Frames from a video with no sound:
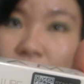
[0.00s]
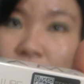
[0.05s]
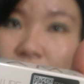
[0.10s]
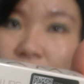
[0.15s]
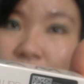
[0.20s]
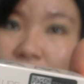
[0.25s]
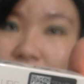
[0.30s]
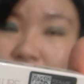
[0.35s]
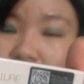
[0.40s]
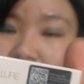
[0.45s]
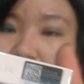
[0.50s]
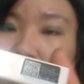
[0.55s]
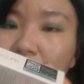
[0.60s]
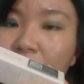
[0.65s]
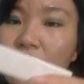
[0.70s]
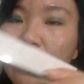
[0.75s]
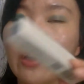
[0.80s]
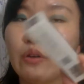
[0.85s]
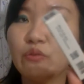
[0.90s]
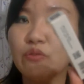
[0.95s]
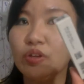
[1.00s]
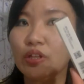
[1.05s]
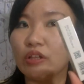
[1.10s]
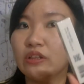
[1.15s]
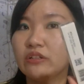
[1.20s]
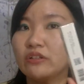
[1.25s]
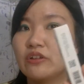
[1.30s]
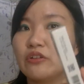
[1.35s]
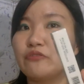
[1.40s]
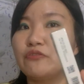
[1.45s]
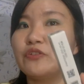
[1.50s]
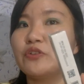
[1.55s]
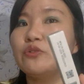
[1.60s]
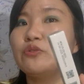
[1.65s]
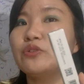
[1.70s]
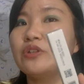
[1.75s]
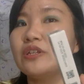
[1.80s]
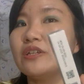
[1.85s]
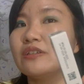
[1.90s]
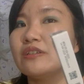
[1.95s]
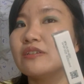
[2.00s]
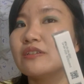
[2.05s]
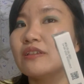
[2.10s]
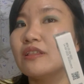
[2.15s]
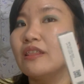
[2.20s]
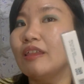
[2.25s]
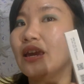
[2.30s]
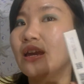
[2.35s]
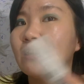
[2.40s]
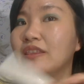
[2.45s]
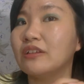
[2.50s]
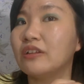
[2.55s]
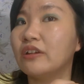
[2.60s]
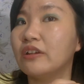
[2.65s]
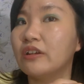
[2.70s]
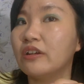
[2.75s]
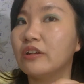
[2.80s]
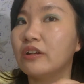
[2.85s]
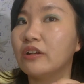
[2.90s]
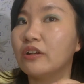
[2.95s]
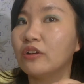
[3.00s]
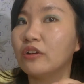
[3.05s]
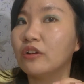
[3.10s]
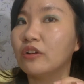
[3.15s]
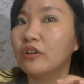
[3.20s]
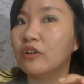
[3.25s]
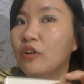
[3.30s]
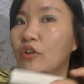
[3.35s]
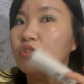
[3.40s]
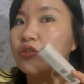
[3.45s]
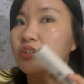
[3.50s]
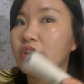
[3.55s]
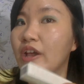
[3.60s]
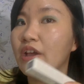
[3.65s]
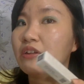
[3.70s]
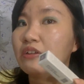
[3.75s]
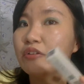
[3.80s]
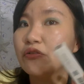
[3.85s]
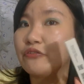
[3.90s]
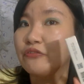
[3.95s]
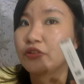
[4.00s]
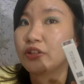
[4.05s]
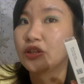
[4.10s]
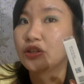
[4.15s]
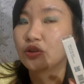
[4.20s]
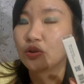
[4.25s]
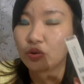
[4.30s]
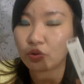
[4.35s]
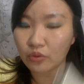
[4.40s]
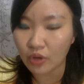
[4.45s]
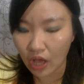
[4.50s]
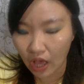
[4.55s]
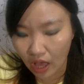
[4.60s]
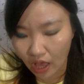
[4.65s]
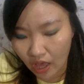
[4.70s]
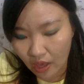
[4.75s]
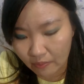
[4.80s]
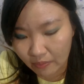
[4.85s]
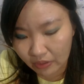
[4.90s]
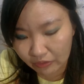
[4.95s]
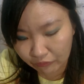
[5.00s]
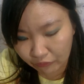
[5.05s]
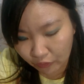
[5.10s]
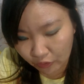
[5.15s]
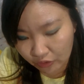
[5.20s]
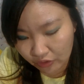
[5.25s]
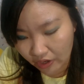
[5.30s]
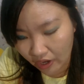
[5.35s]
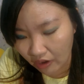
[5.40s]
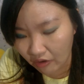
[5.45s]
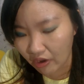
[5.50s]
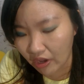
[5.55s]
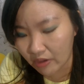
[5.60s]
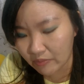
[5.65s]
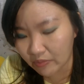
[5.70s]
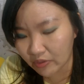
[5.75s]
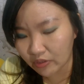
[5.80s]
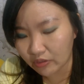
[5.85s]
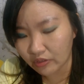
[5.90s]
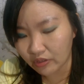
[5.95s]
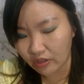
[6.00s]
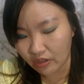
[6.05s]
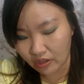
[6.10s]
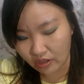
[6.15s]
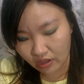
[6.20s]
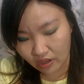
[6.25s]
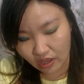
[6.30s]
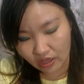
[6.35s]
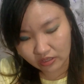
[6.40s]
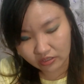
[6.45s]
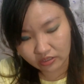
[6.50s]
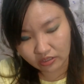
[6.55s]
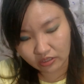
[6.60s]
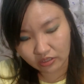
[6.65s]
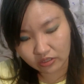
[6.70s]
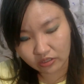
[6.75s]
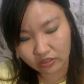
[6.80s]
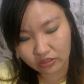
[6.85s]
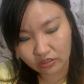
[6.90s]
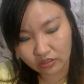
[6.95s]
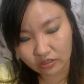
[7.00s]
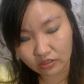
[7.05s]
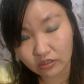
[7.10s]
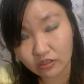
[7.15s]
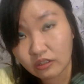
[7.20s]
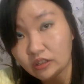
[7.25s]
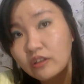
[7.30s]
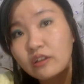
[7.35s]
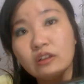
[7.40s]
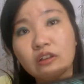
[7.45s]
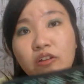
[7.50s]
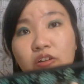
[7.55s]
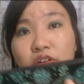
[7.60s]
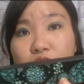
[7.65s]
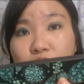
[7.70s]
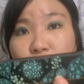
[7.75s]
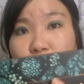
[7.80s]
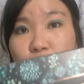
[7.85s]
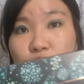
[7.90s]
I think I will review this later on the other video. But for now I just review